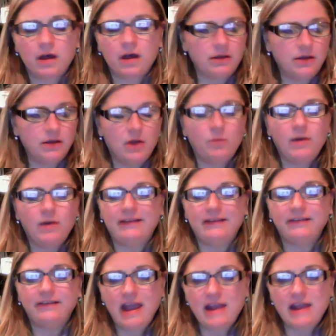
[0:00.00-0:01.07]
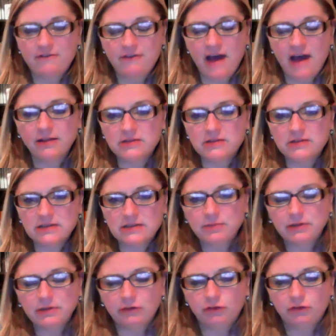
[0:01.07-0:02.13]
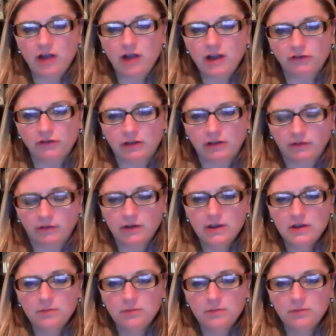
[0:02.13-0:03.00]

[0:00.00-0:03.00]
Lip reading: you know, what I say and follow simple instructions,